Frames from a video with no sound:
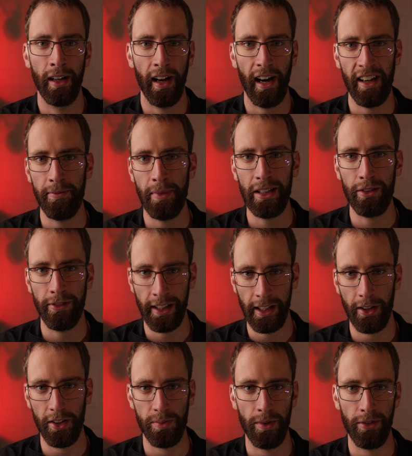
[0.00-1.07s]
I've made
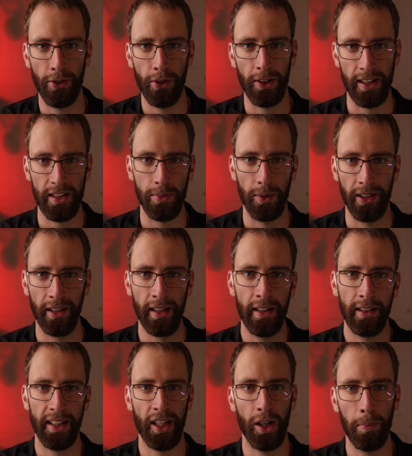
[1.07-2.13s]
videos before this one
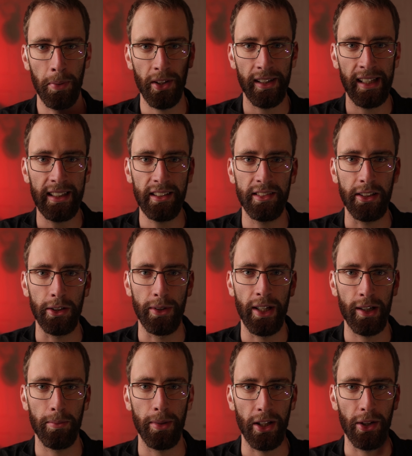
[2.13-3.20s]
that I'll put links to
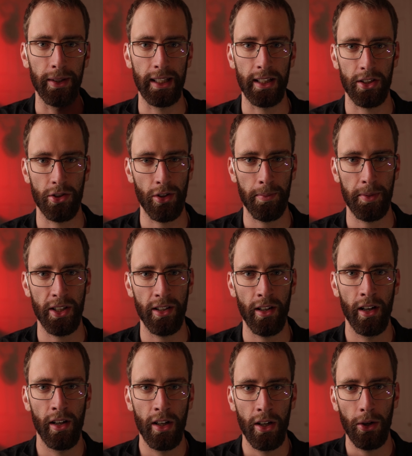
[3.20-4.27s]
down below in the description
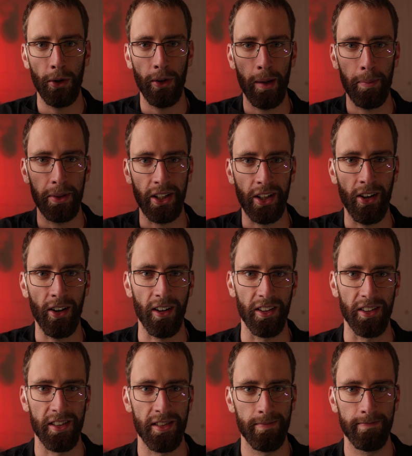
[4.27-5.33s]
or up in the
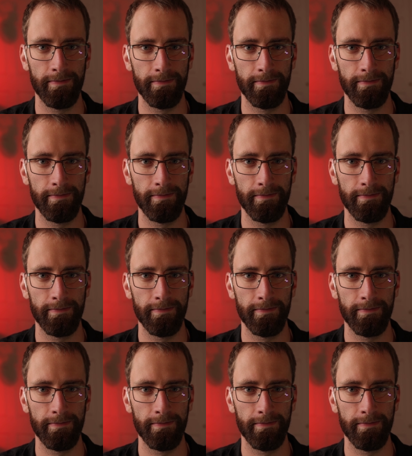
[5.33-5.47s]
cards.